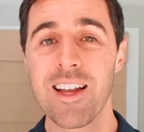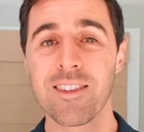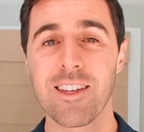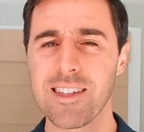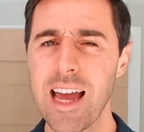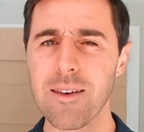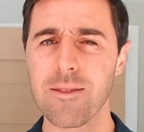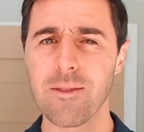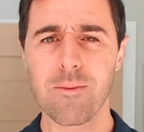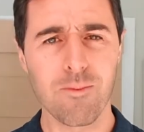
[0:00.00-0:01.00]
Does that
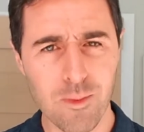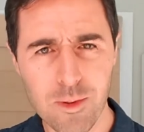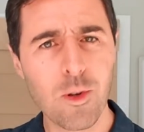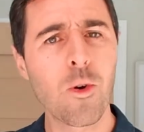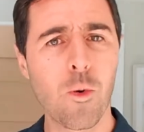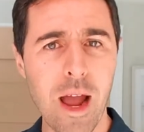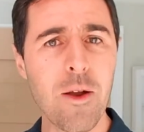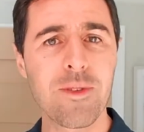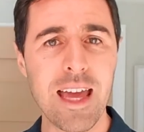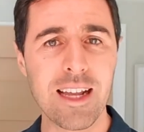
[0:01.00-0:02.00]
do away
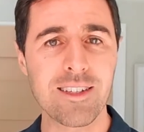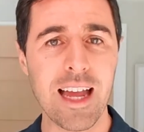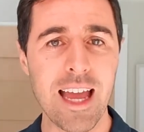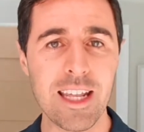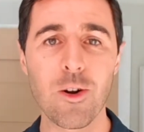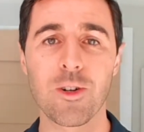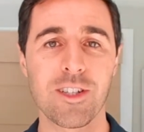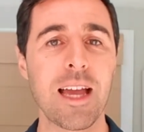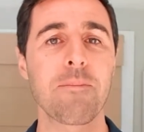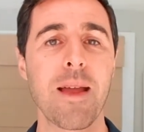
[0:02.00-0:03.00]
with that anxiety, or does
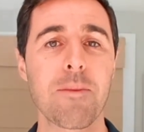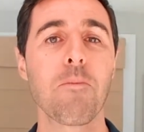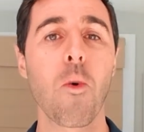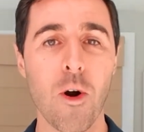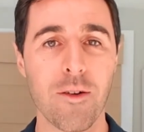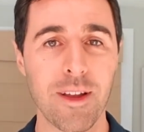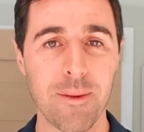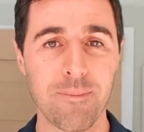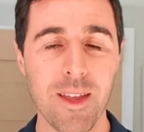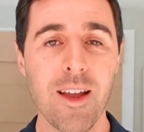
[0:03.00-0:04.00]
that make more of
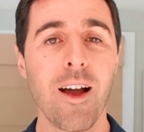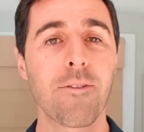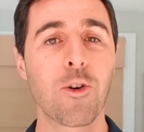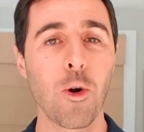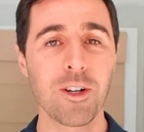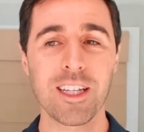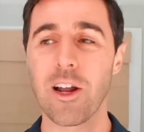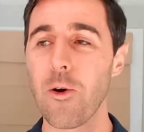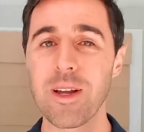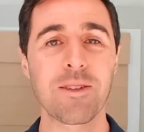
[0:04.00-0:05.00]
it? Of course, it
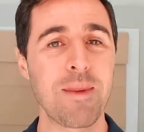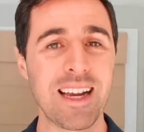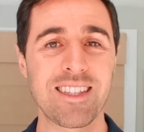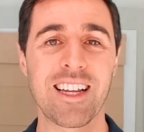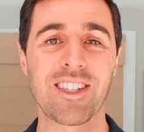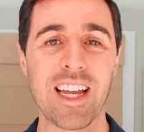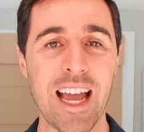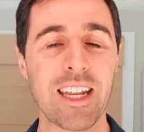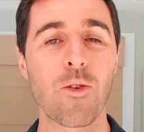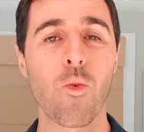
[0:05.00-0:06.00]
always makes the
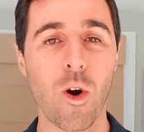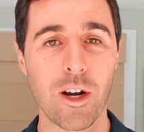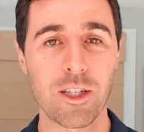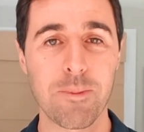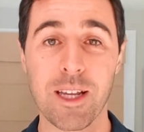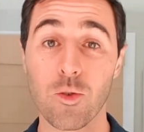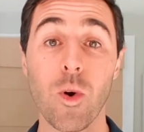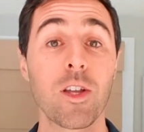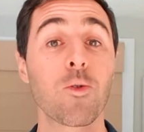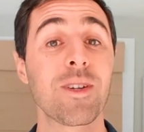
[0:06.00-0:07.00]
anxiety worse, because
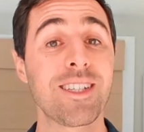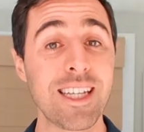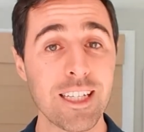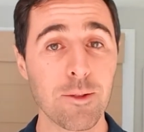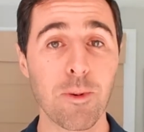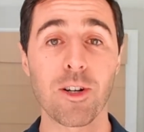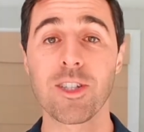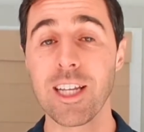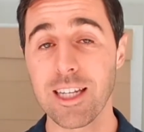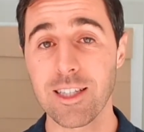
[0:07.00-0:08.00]
what you resist
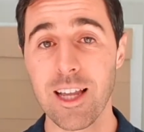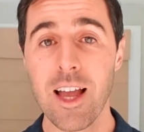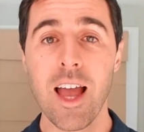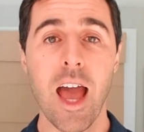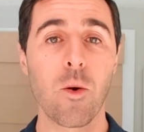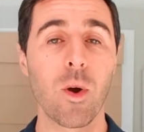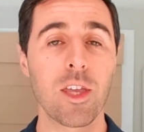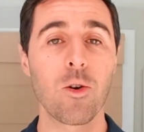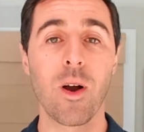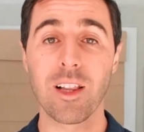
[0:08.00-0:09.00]
persists, and what
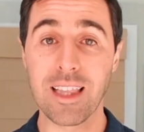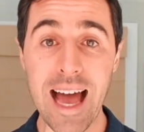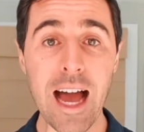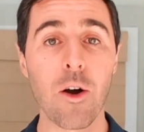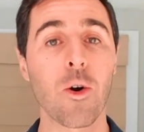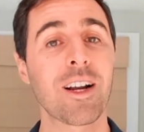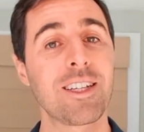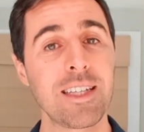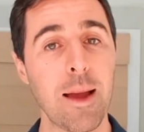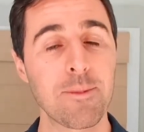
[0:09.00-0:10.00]
you allow or
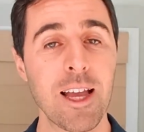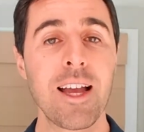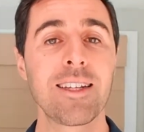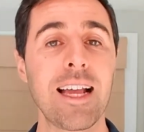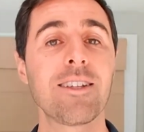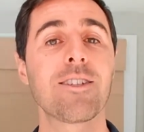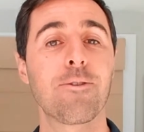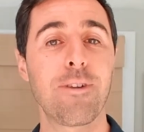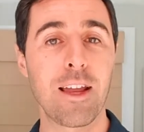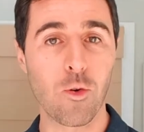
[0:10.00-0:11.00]
accept tends to
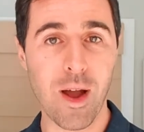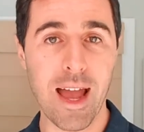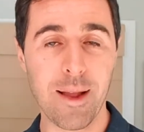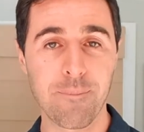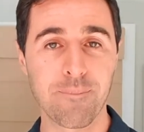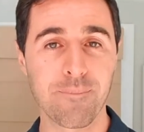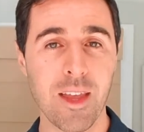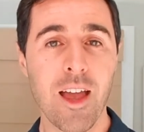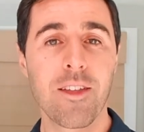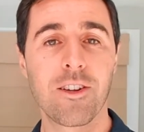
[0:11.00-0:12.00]
fade away.
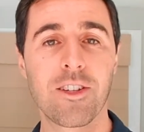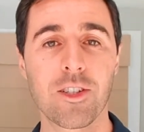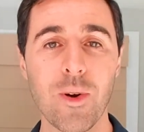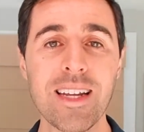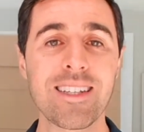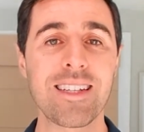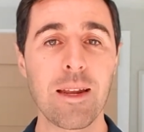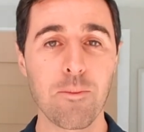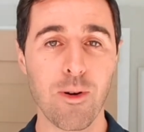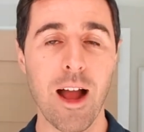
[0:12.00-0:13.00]
There's this great
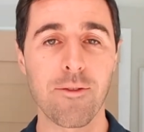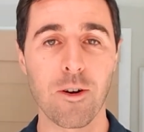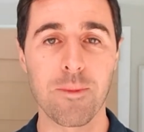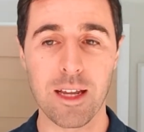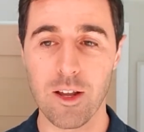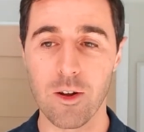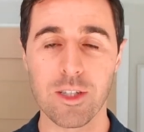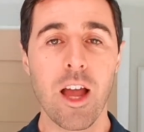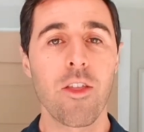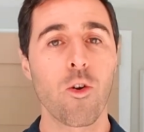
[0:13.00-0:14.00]
Zen proverb that goes,
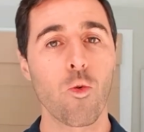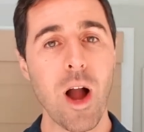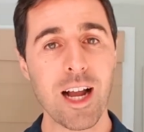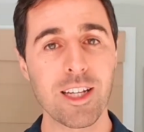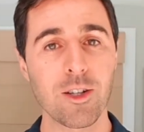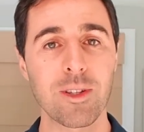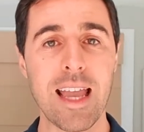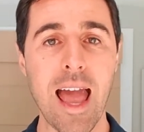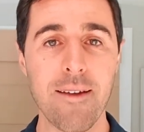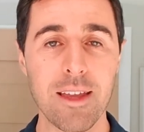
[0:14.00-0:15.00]
"The rock is only
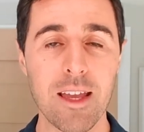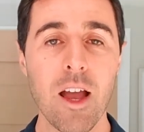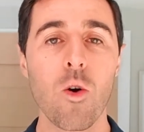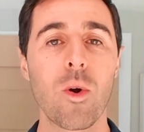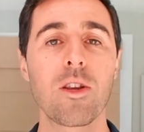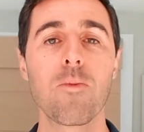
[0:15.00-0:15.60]
heavy when you